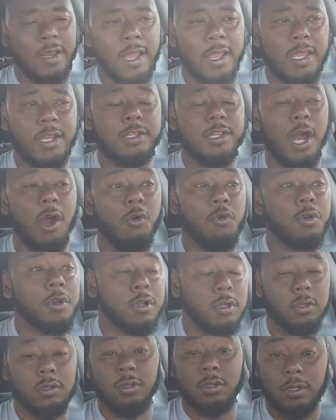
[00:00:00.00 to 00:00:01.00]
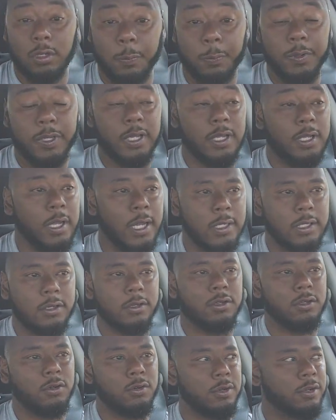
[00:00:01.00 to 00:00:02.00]
Now, he don't complete like the
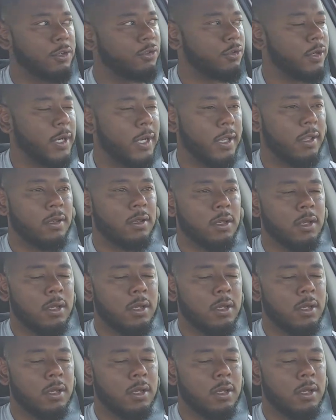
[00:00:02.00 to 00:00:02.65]
dude is straight.